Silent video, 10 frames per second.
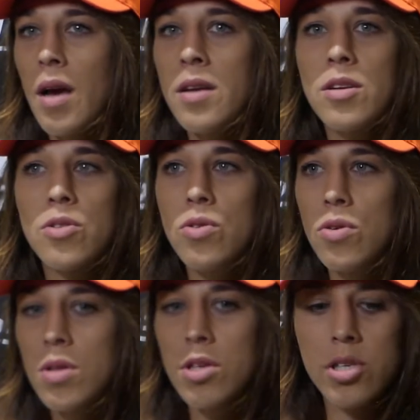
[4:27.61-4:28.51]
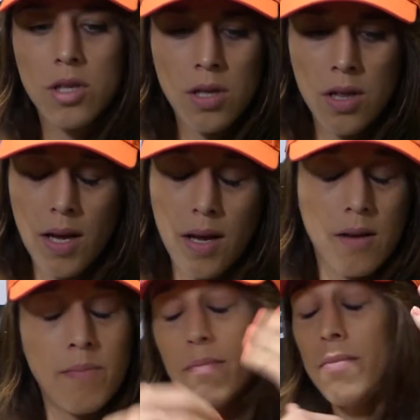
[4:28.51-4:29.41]
I did good. She didn't
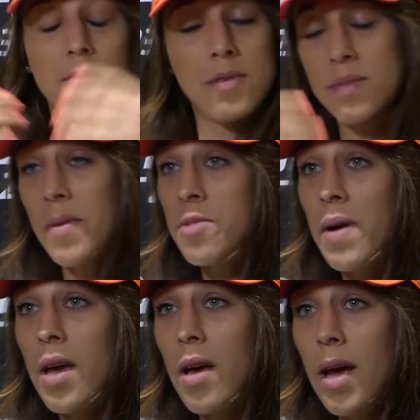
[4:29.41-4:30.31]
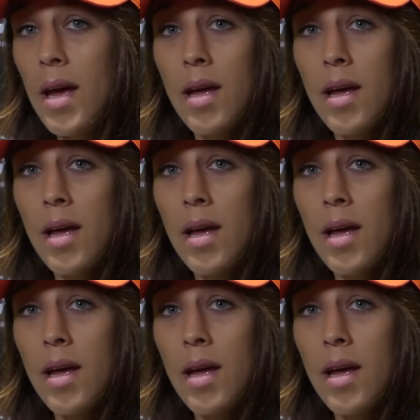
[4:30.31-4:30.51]
like smash my